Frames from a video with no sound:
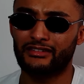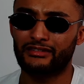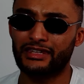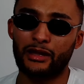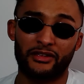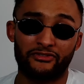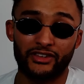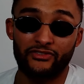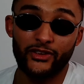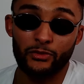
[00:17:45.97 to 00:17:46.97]
Now, if,
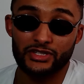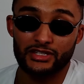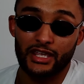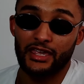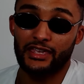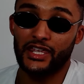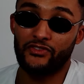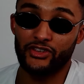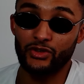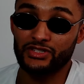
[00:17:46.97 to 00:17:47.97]
if he was, if
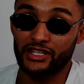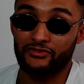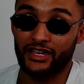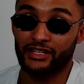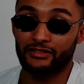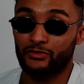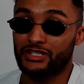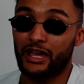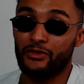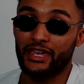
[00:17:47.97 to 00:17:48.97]
the Usyk fan
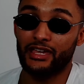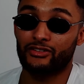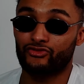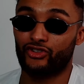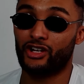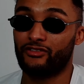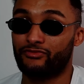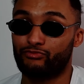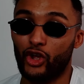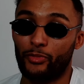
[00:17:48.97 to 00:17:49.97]
was out there kind
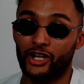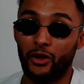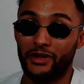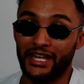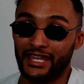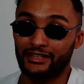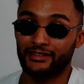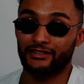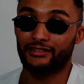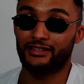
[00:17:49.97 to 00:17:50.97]
of proper going
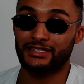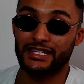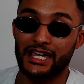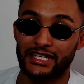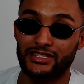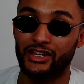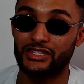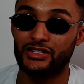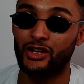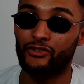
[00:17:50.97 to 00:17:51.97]
in and slagging
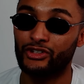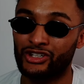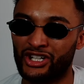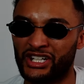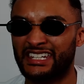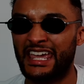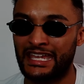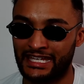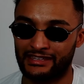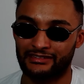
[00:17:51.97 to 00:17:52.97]
Tyson off, you can kind of
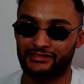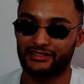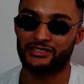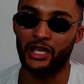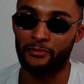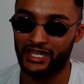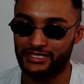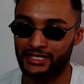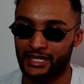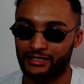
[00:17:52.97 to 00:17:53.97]
get it to some
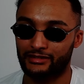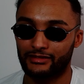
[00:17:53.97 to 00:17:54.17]
extent.